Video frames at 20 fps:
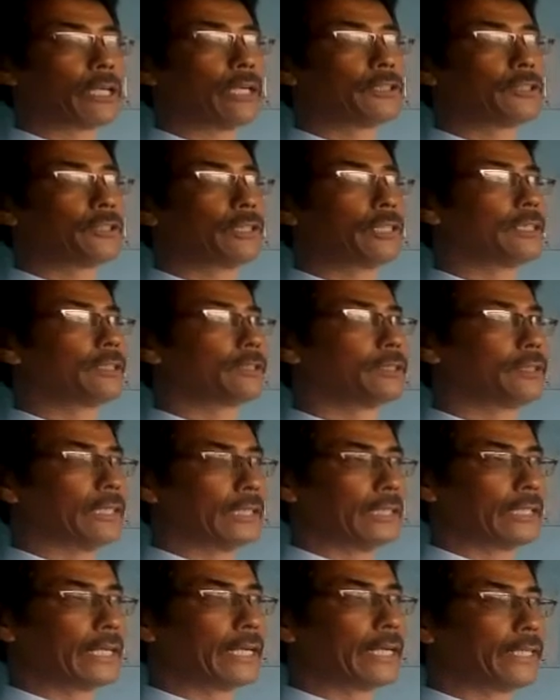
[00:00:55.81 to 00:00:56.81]
country is
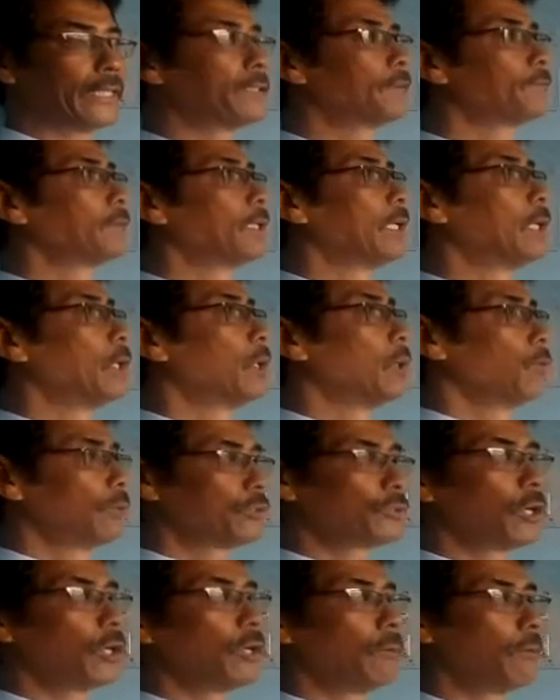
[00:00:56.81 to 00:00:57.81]
degraded.
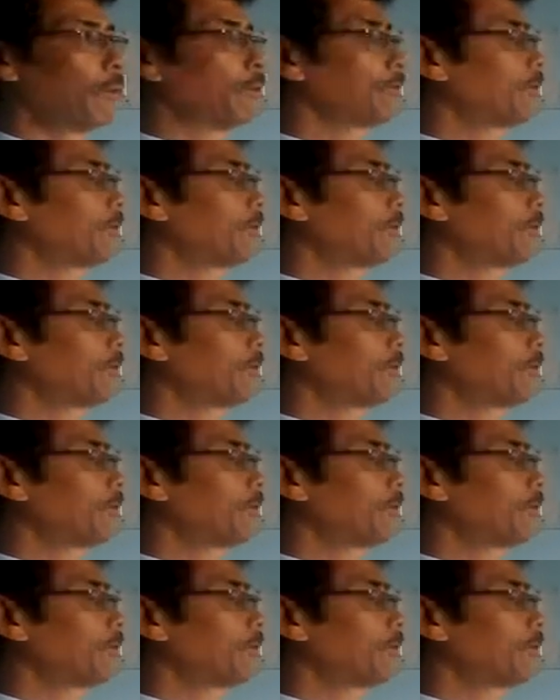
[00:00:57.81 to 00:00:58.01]
We'll talk about